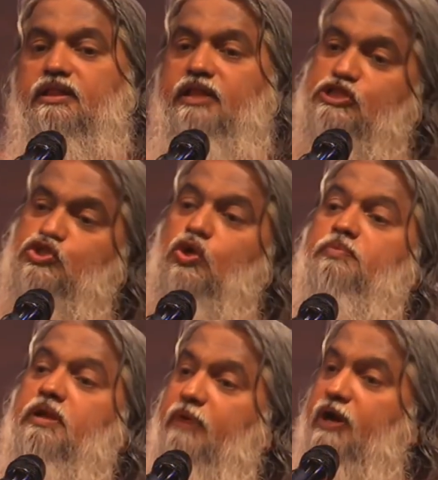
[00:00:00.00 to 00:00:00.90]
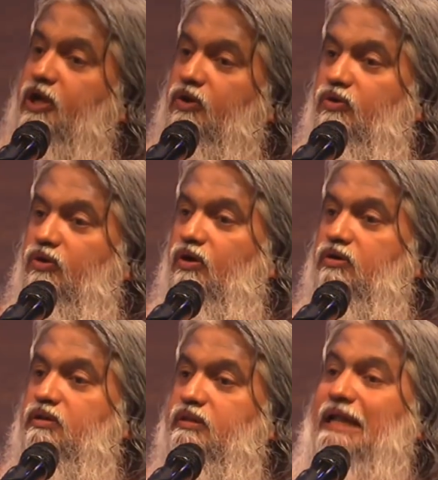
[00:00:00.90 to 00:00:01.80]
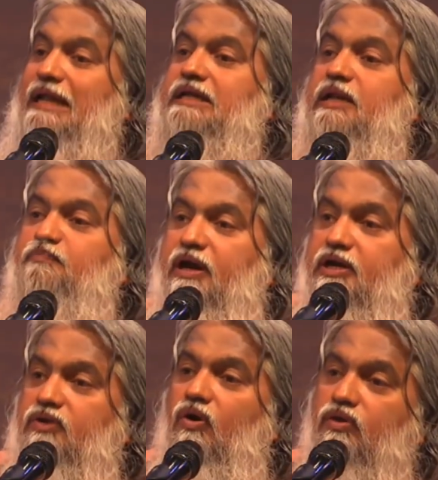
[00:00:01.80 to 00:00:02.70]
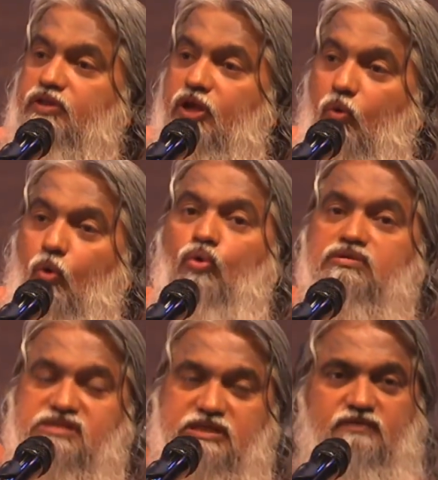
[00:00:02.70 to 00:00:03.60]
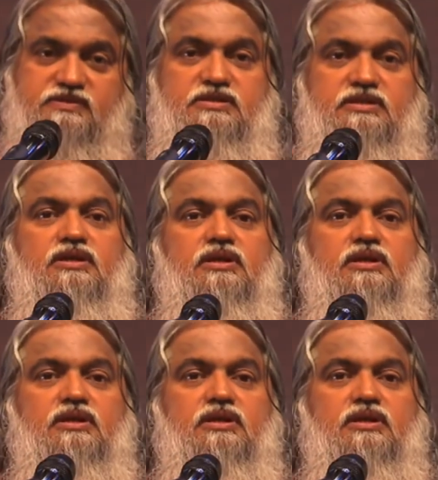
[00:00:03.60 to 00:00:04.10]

They stopped depending on God. They depended on their own selves.